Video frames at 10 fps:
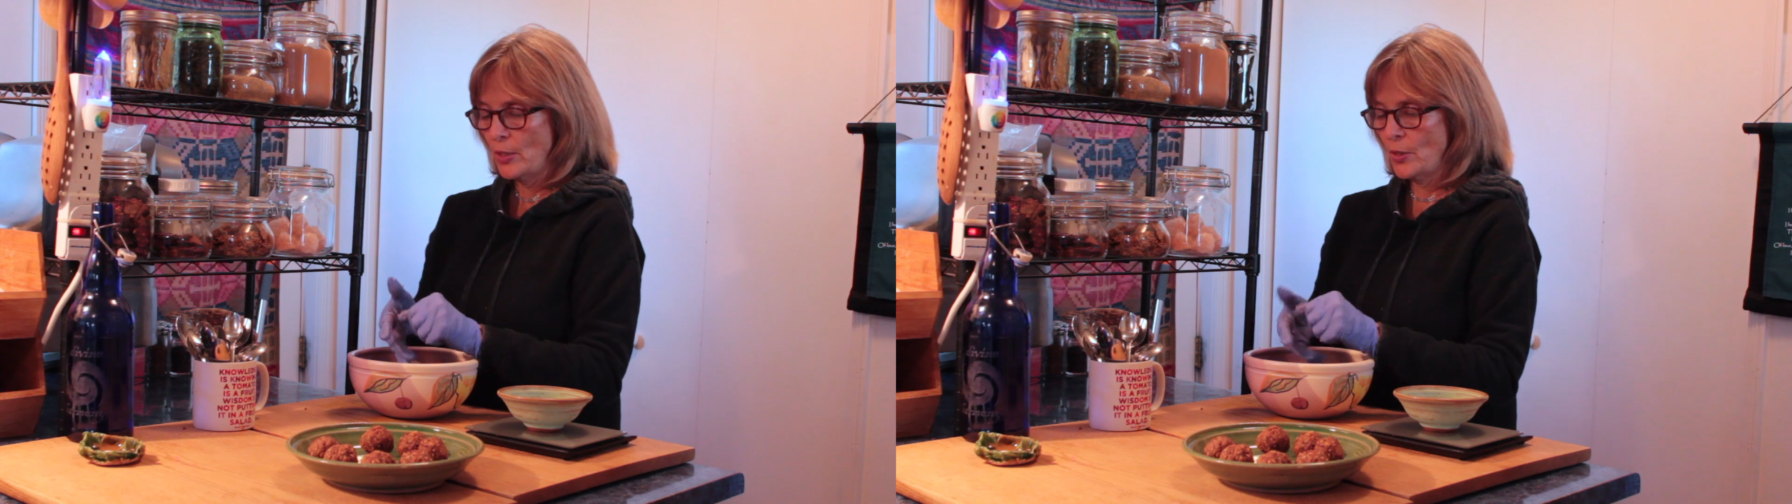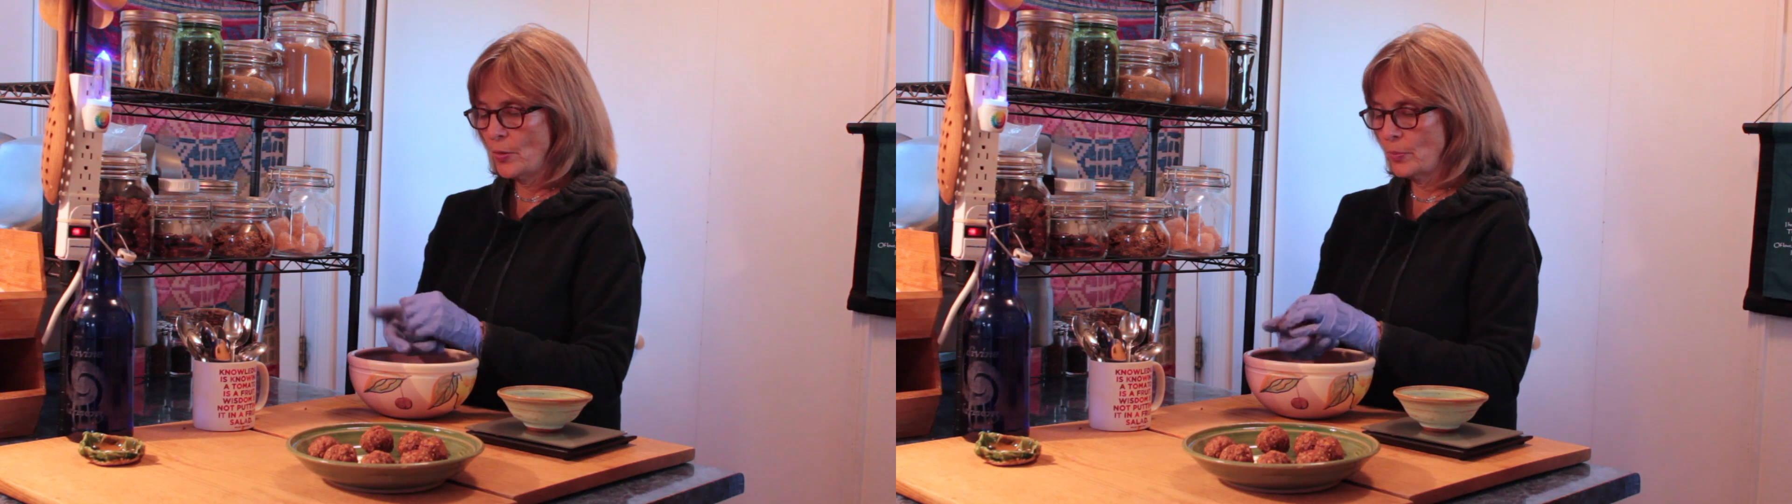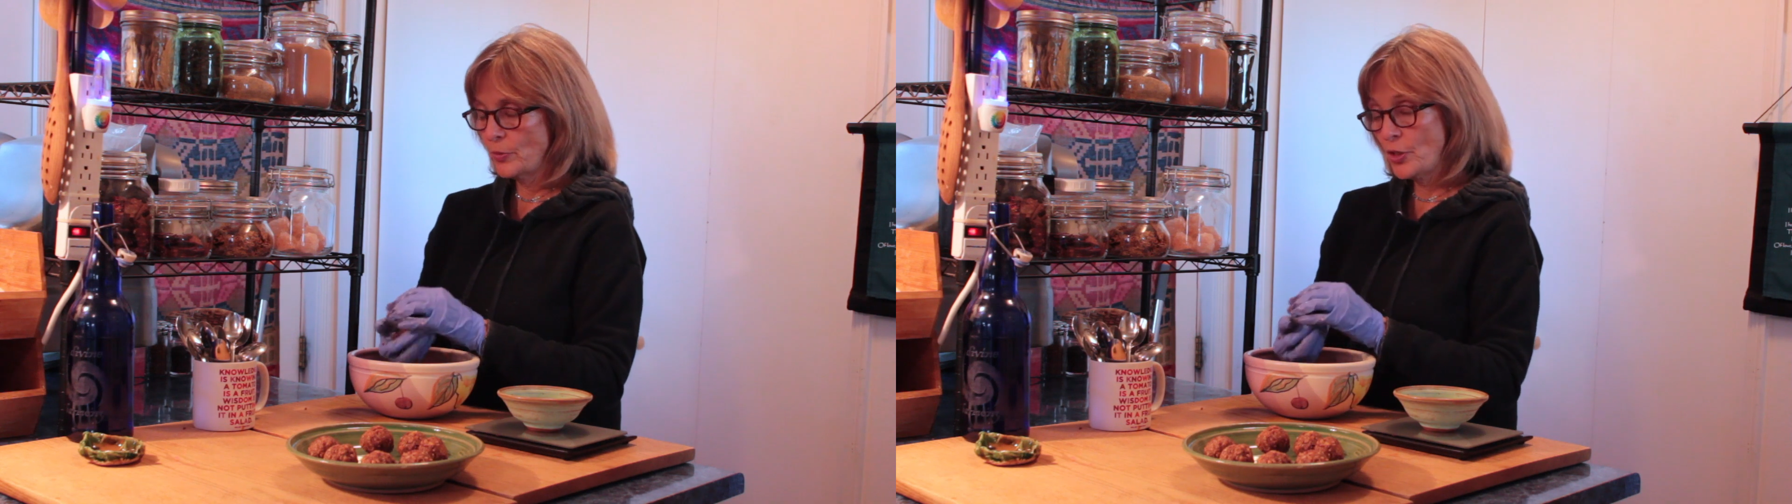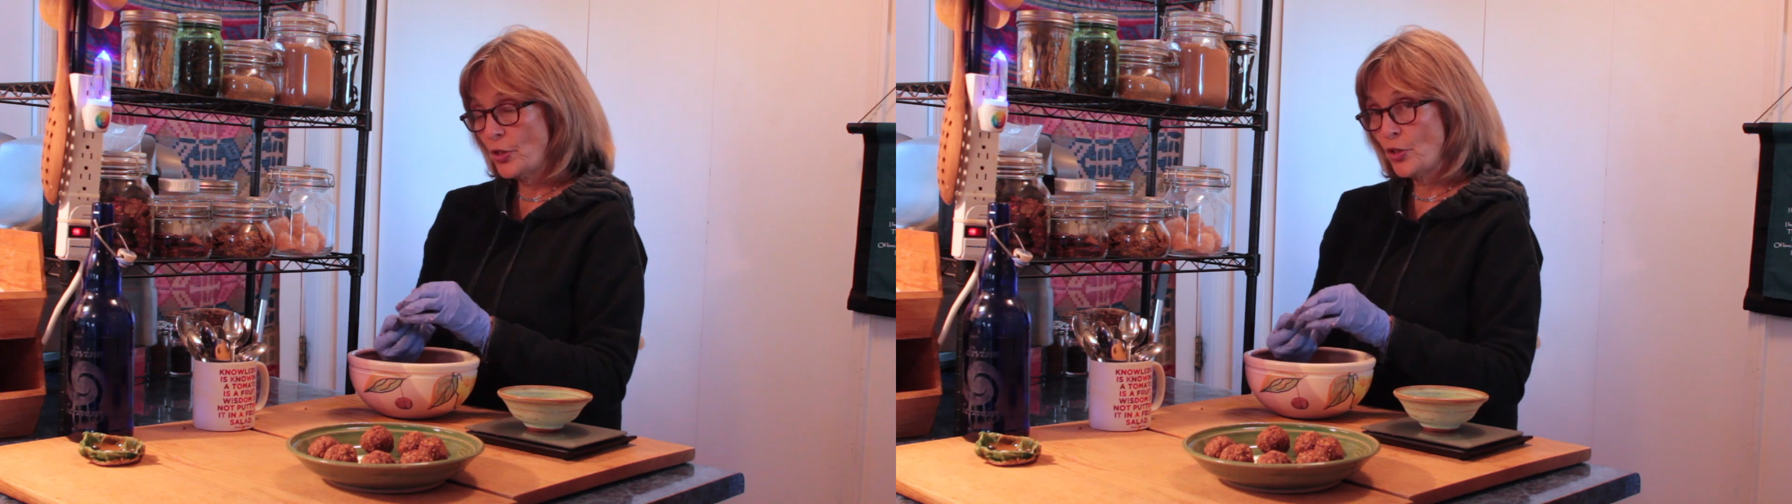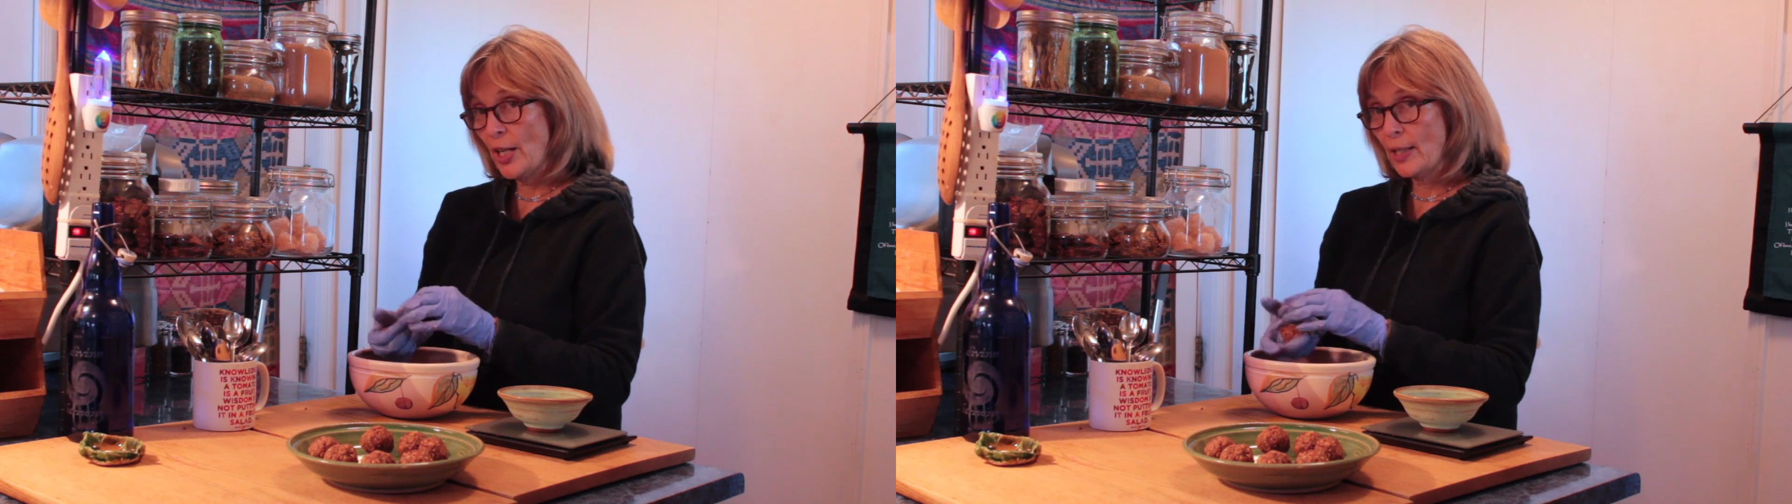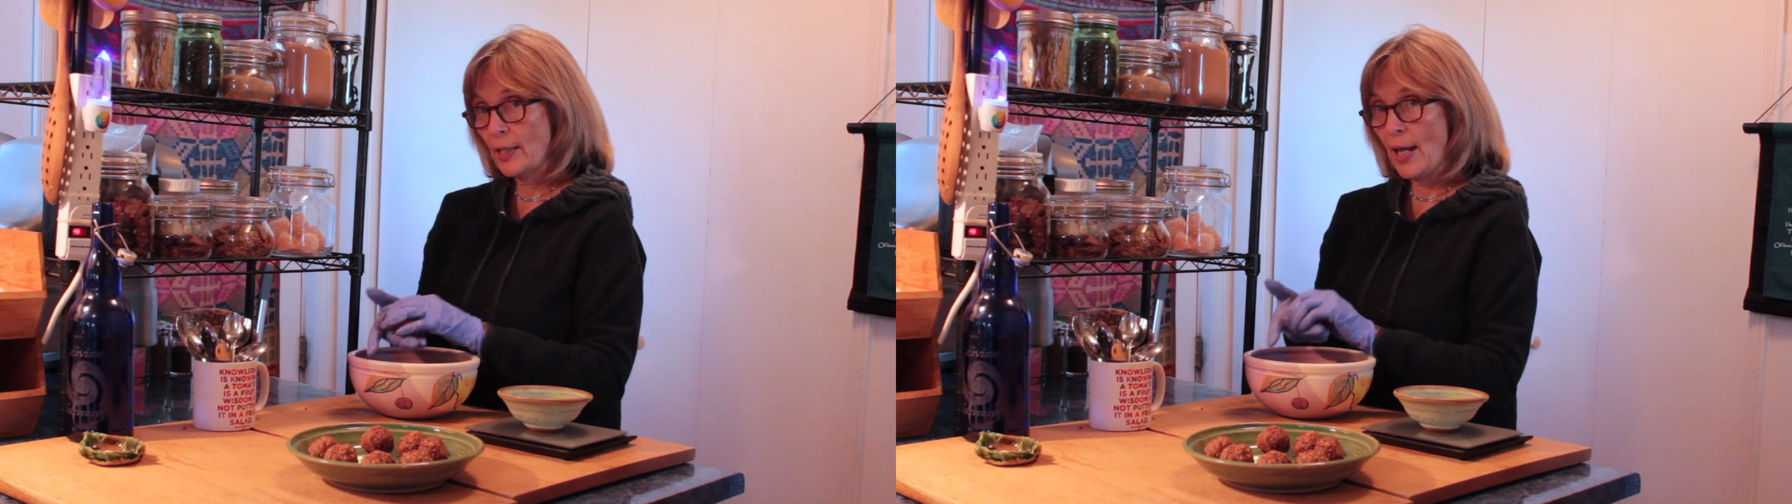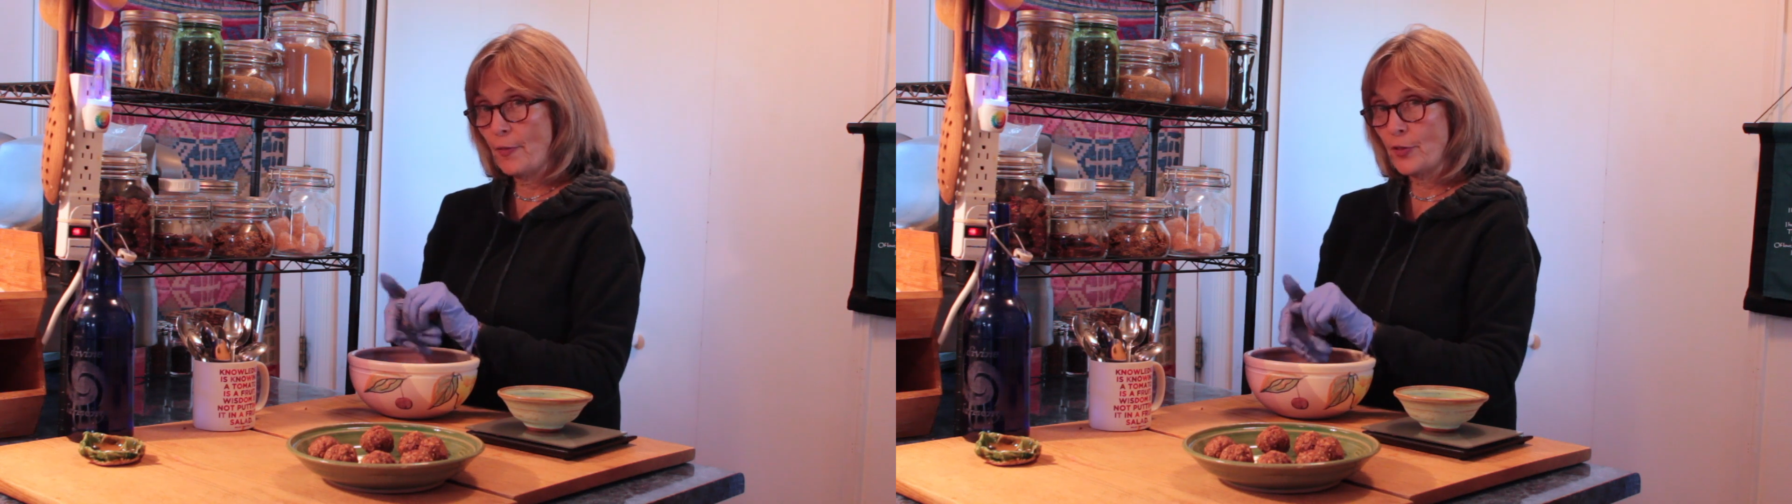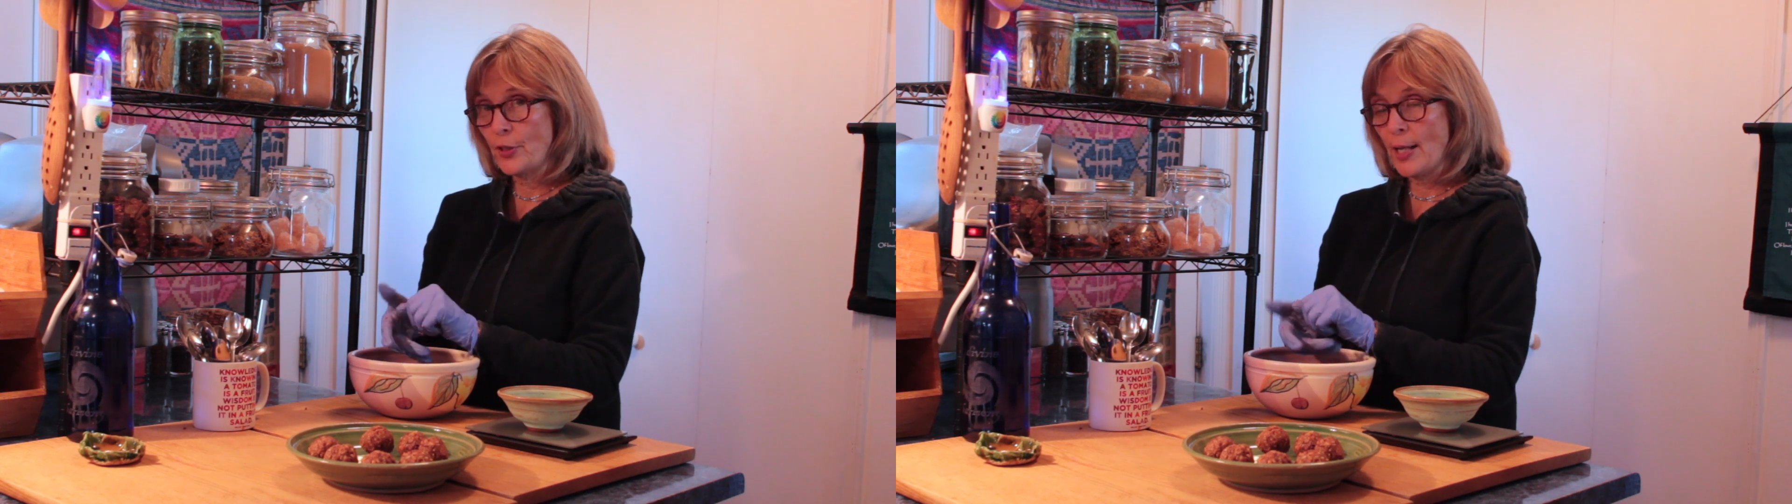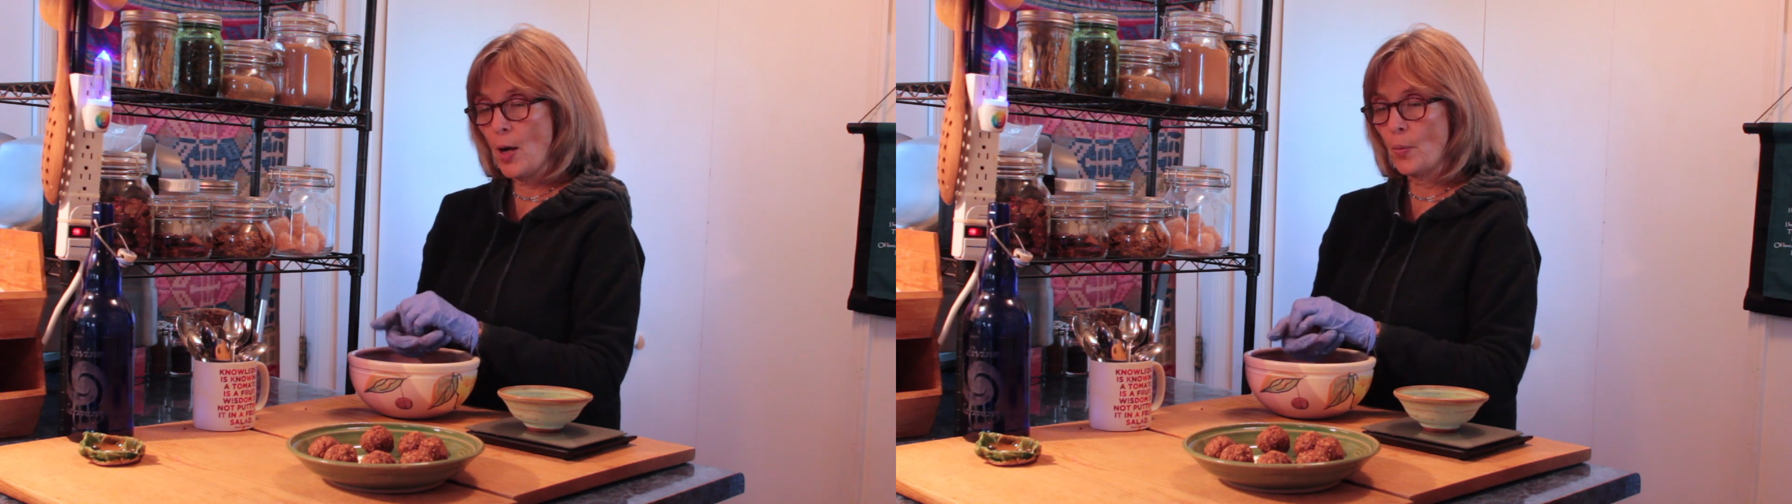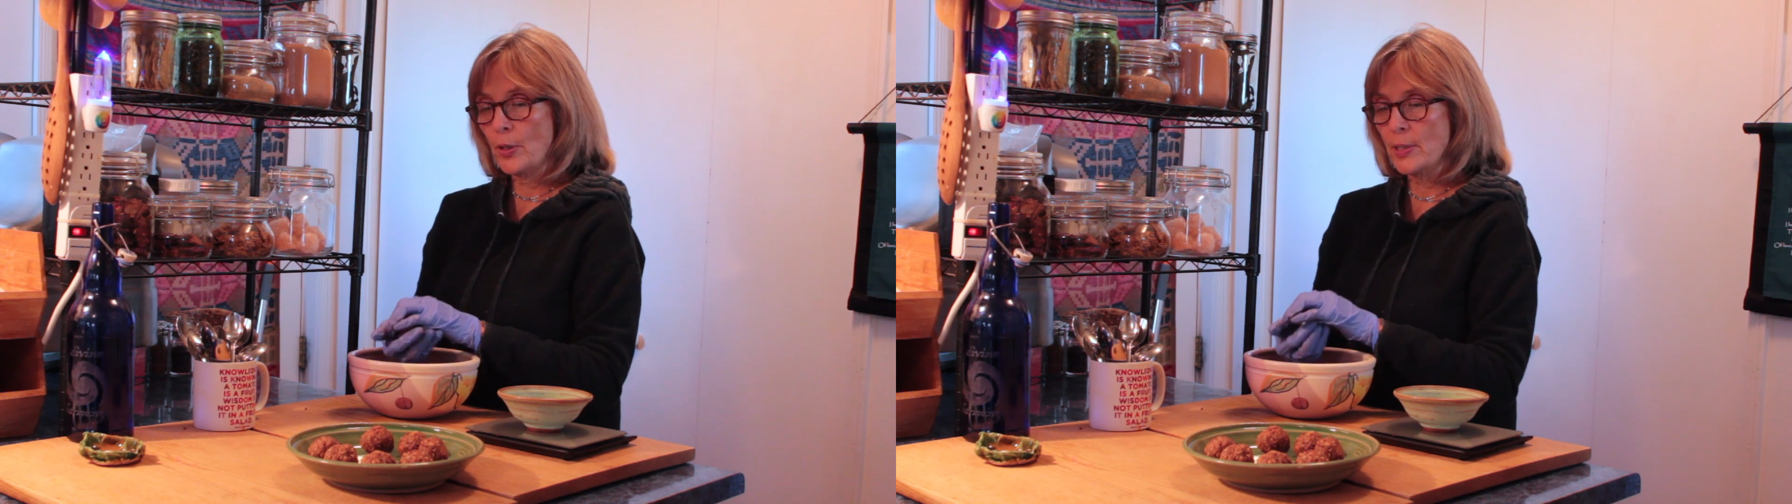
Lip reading: You know, just check it after an hour